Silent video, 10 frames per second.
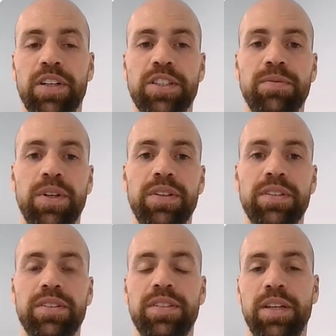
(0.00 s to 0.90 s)
function module,
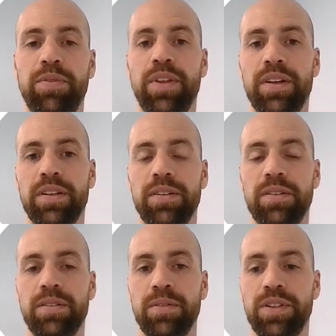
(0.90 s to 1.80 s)
and the same thing
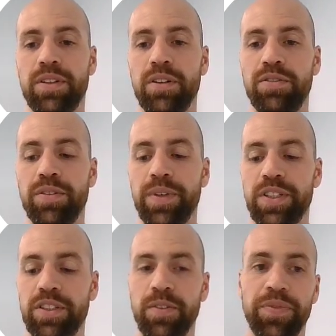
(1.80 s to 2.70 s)
with the
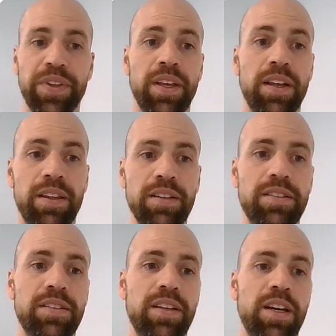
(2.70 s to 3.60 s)
confirmation. And
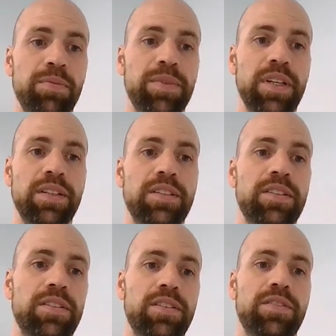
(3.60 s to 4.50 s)
this
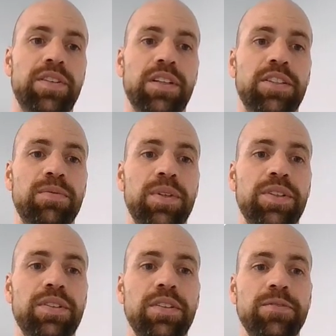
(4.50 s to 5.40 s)
update function
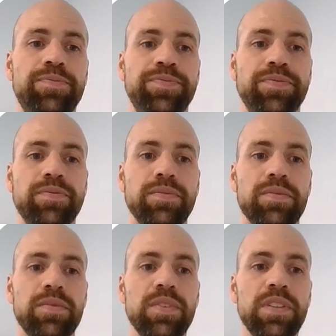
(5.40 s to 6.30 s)
module
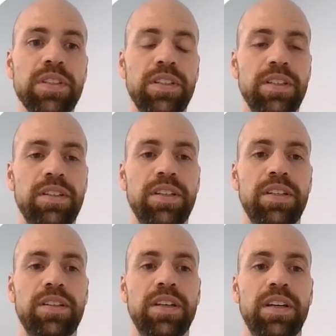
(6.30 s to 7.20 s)
here,
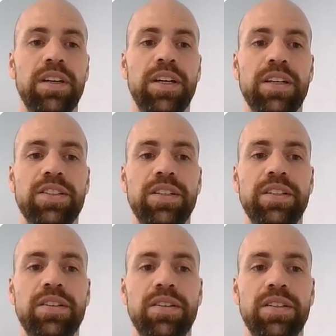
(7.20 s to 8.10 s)
that
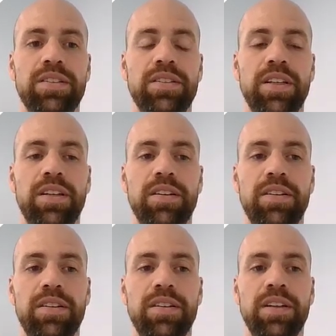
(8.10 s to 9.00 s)
actually calls
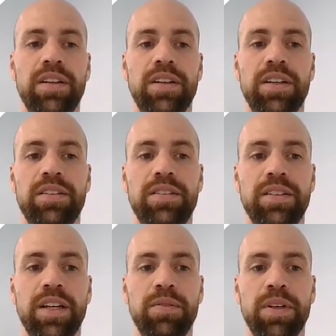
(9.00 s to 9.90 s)
then
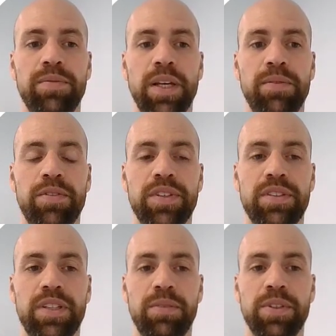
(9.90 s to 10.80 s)
SAP EWM
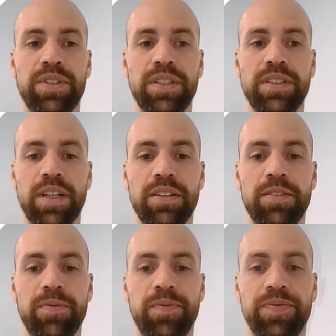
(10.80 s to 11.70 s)
MFS WT-DET.